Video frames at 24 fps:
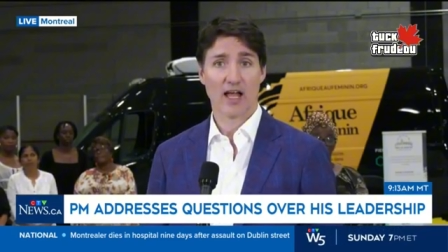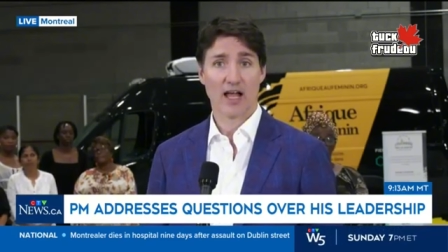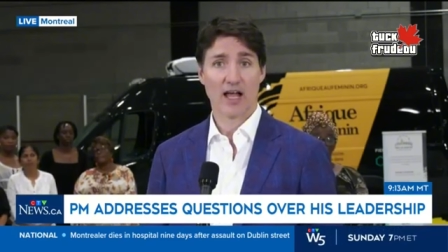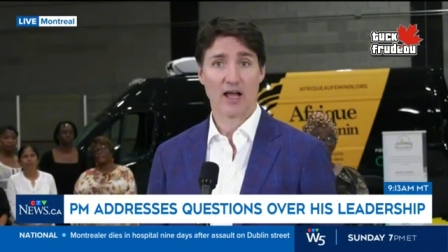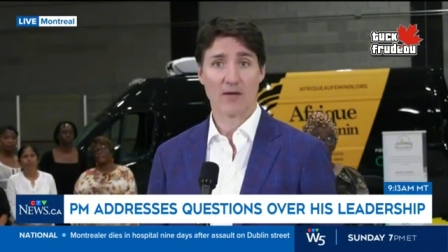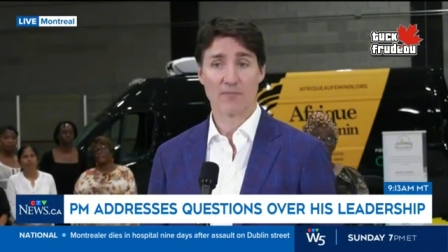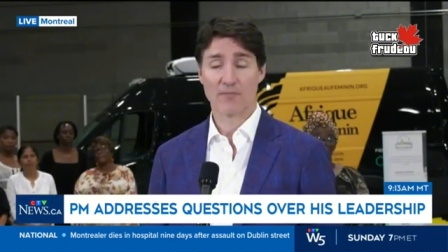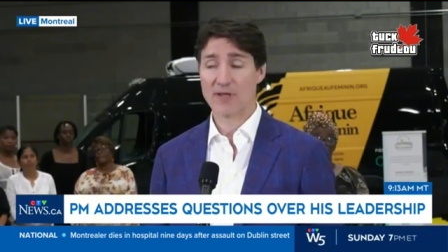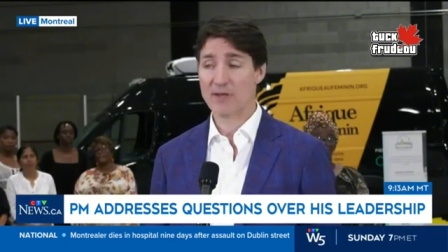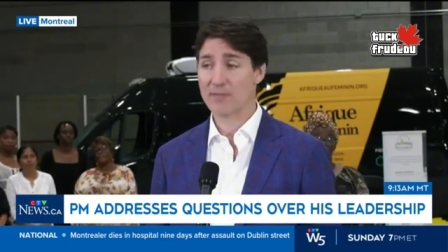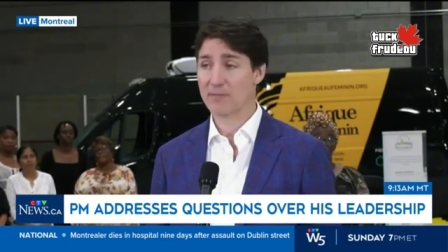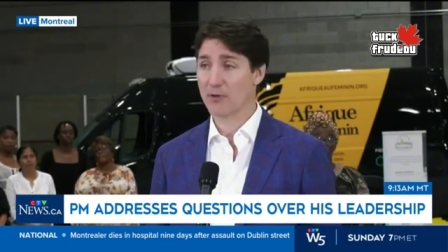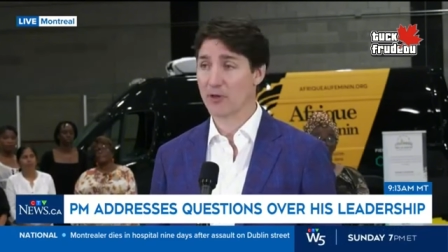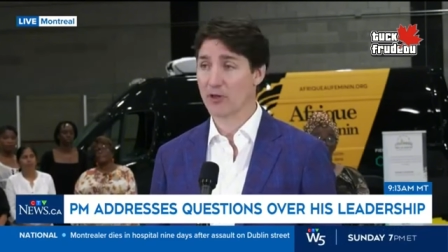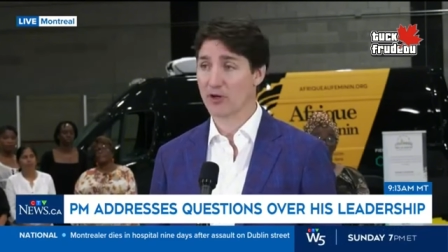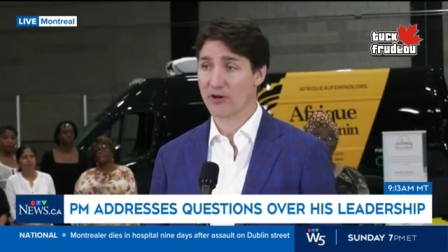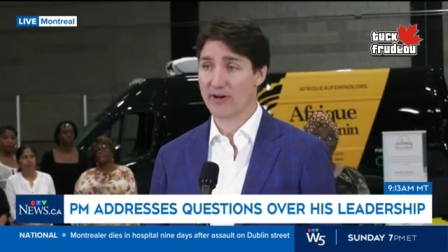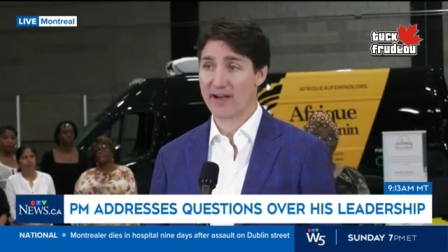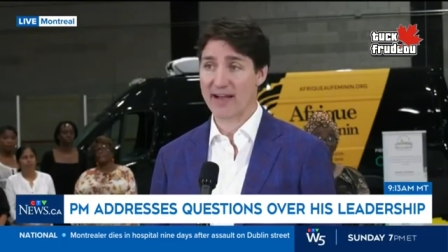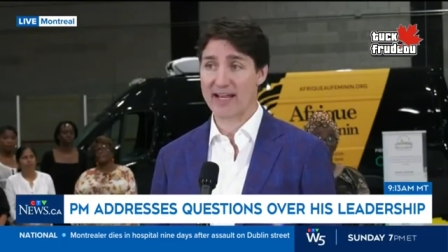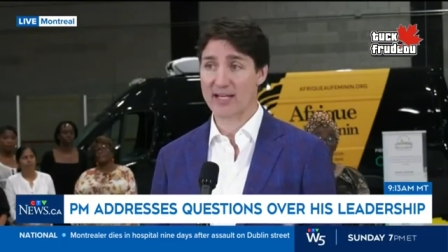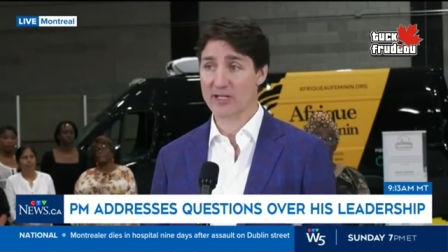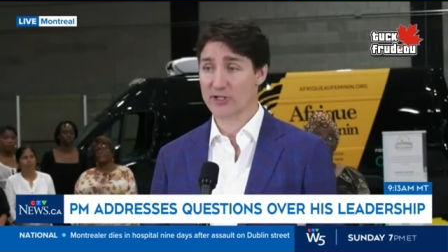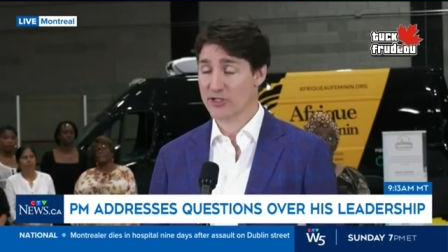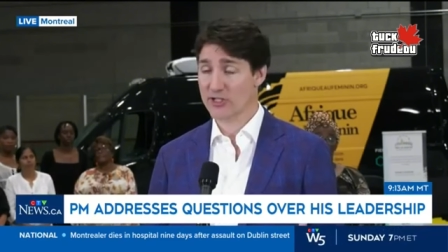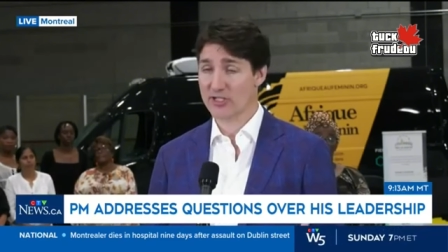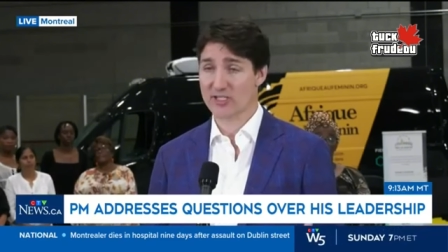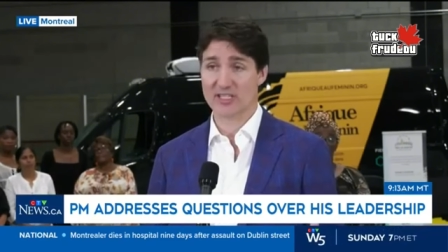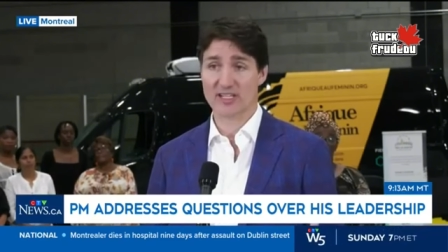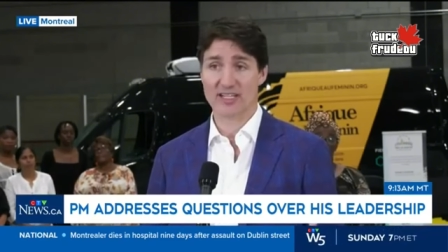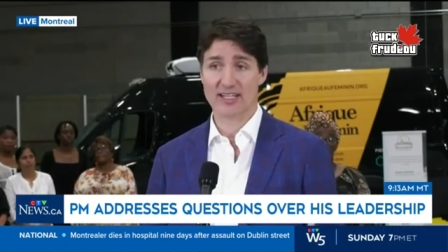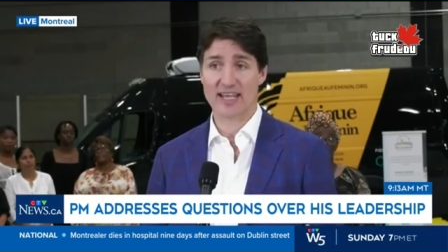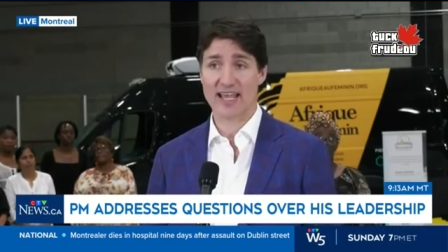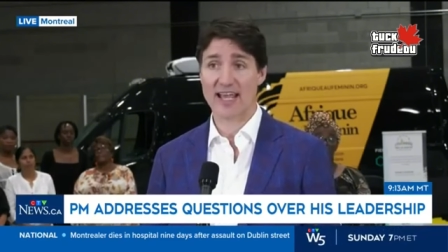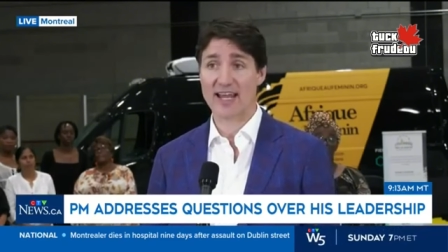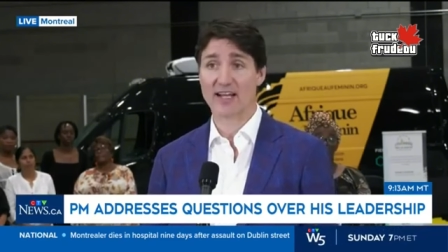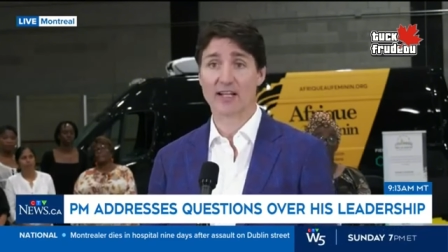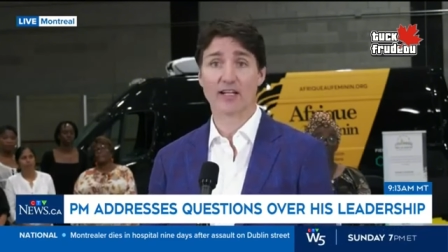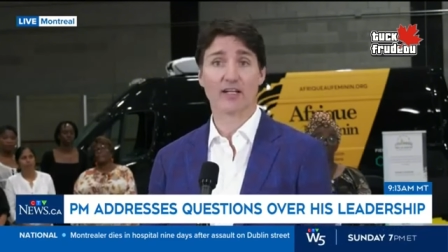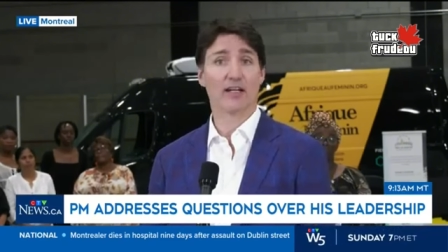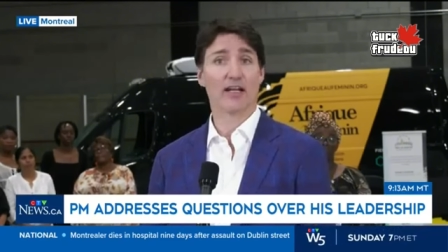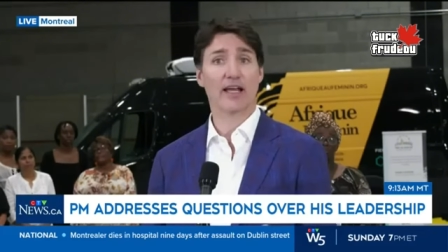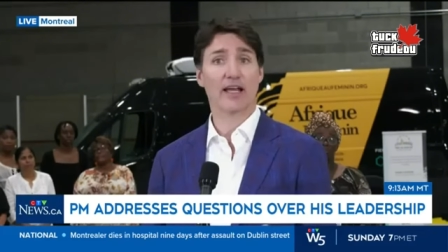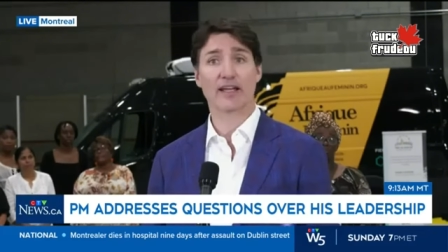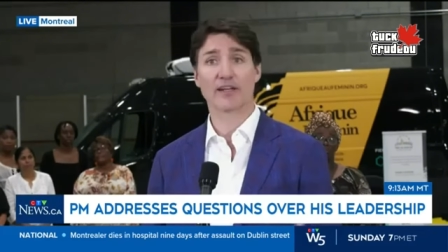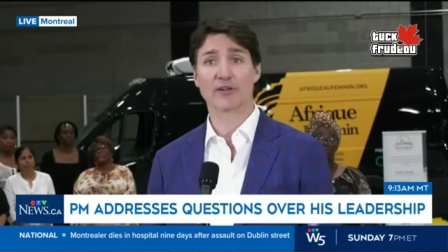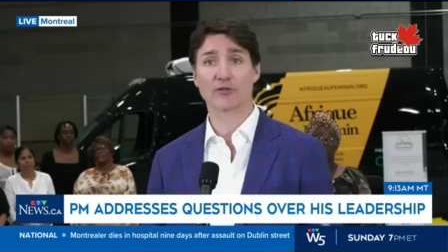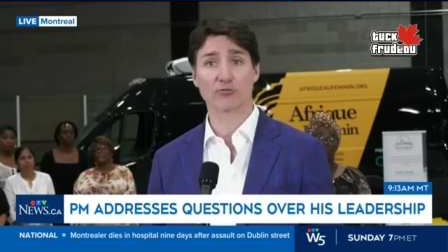Uh, people are anxious in
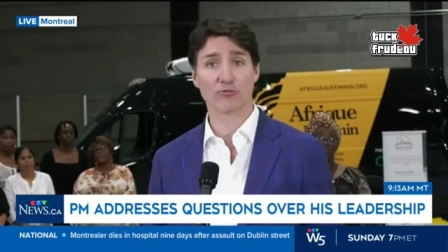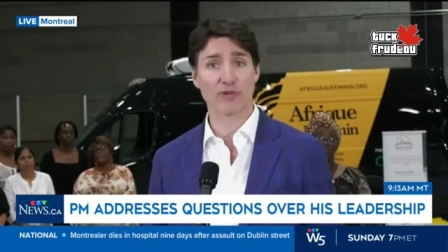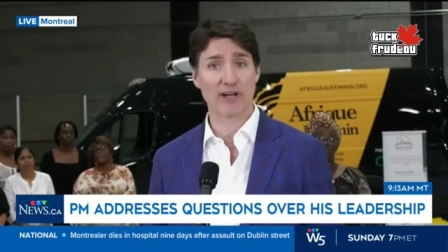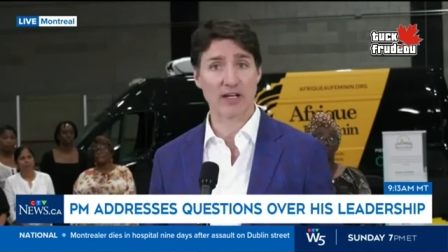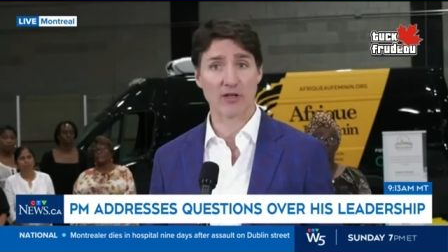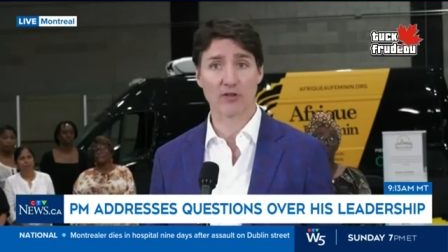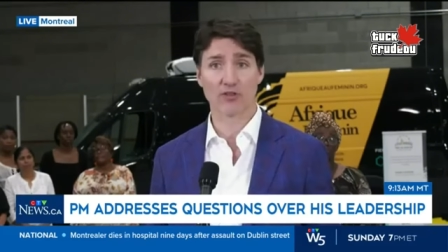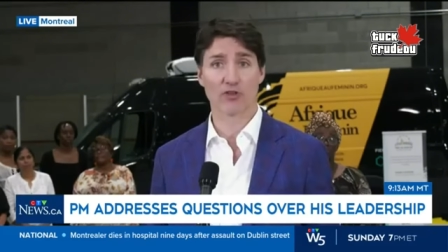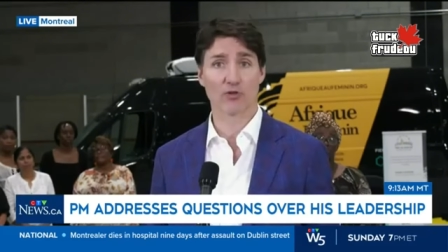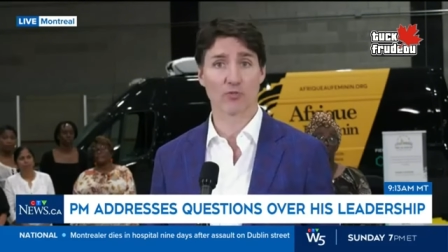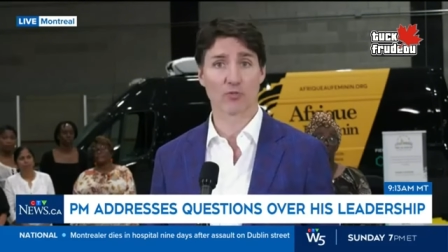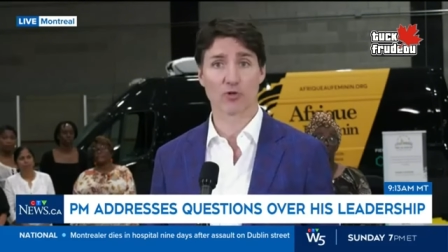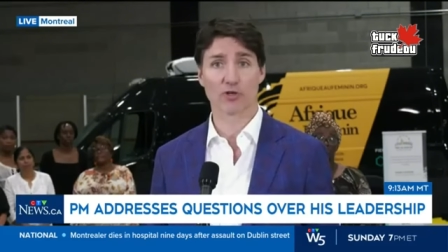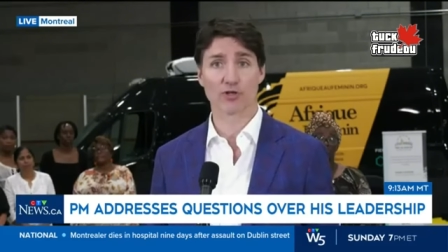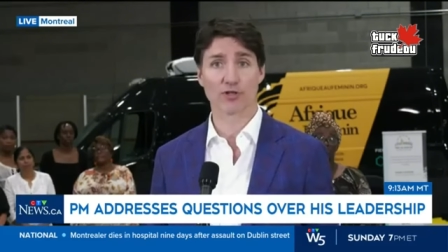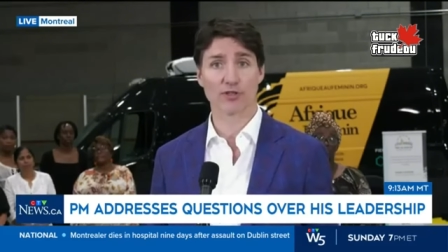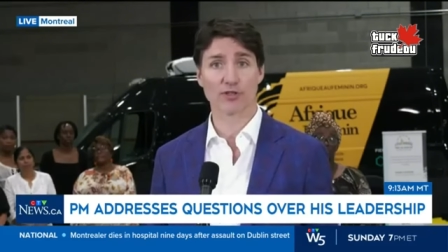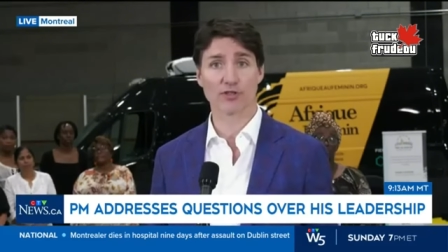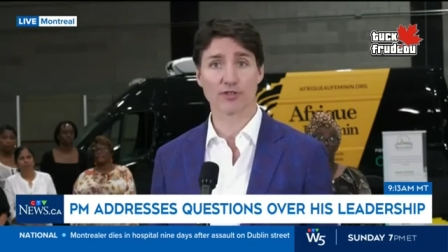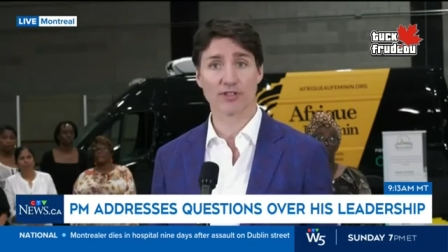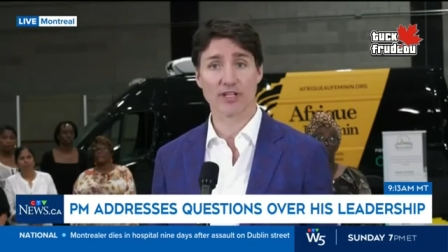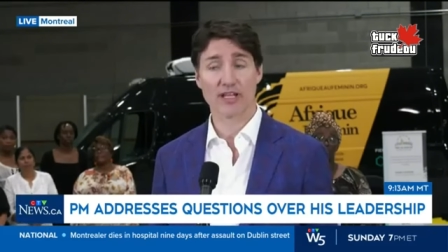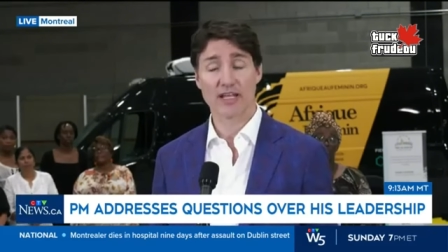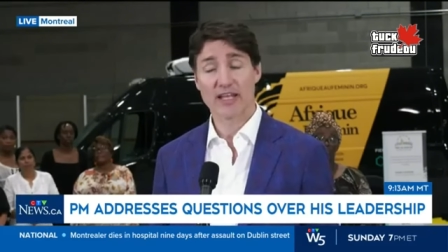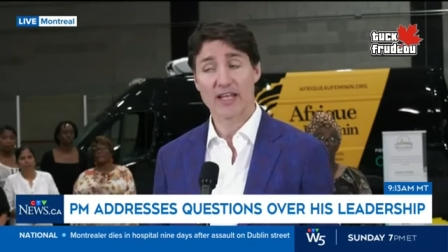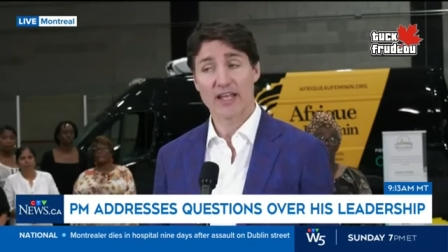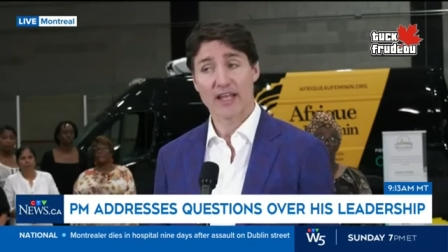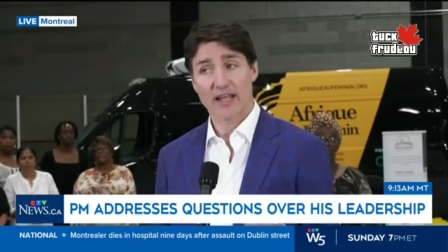Canada and around the world,